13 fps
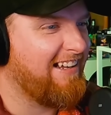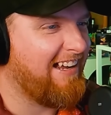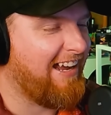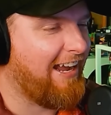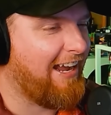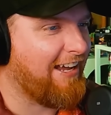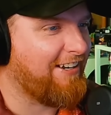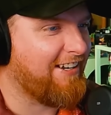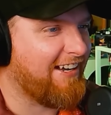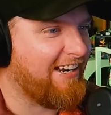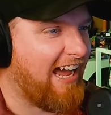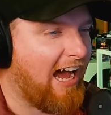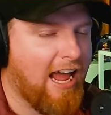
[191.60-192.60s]
and
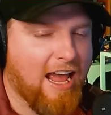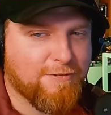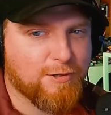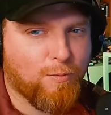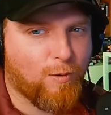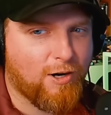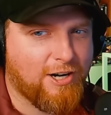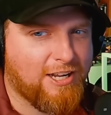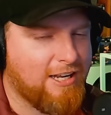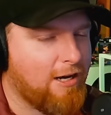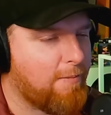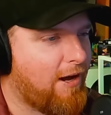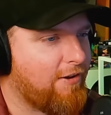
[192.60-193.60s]
not have to worry
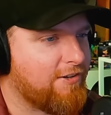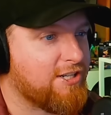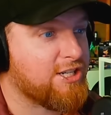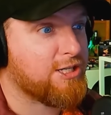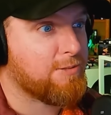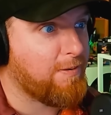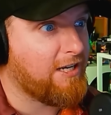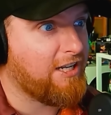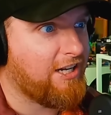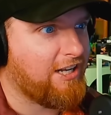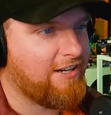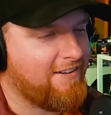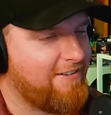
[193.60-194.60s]
about
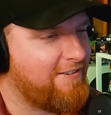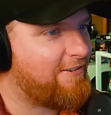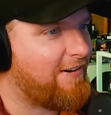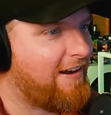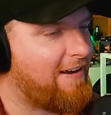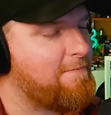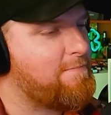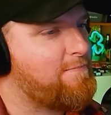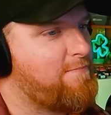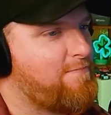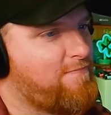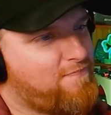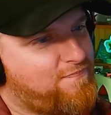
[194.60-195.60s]
speeding, right?
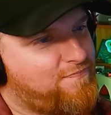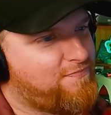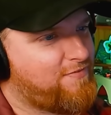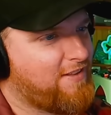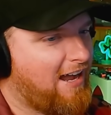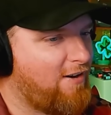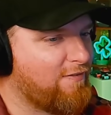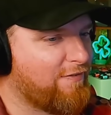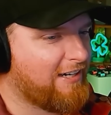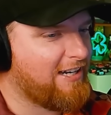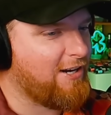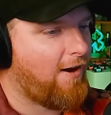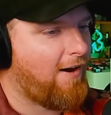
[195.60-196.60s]
How
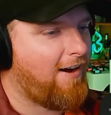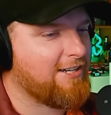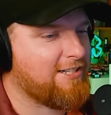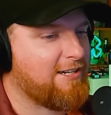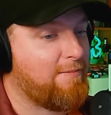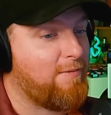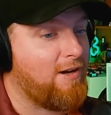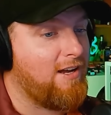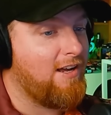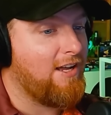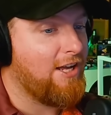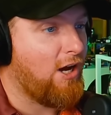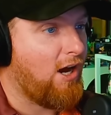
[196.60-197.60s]
freaking awesome.
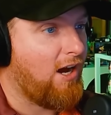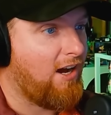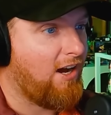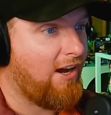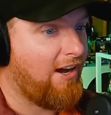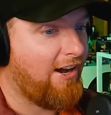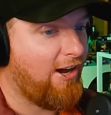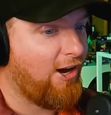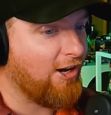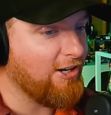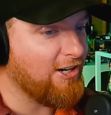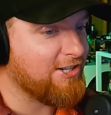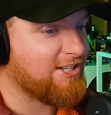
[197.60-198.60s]

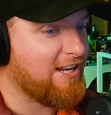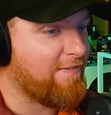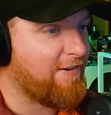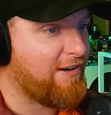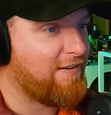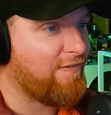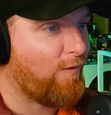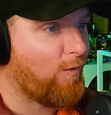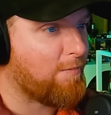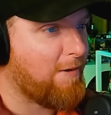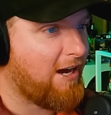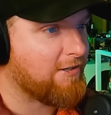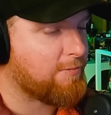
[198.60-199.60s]
174
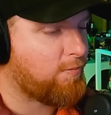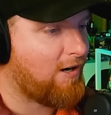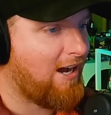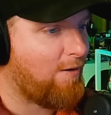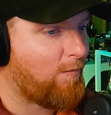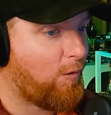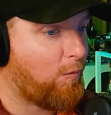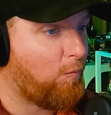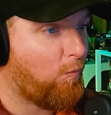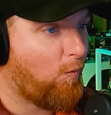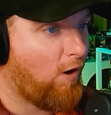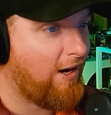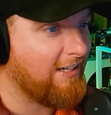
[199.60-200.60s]
miles per hour.
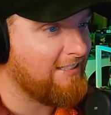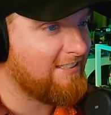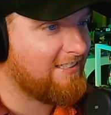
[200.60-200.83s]
What?